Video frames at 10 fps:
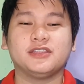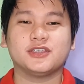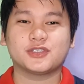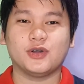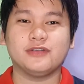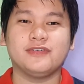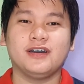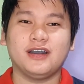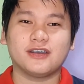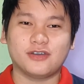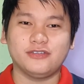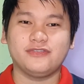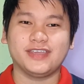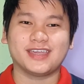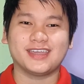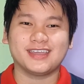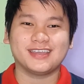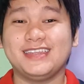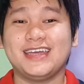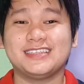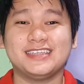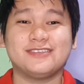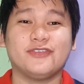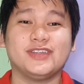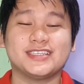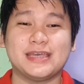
to solve a conflict. And that's it for this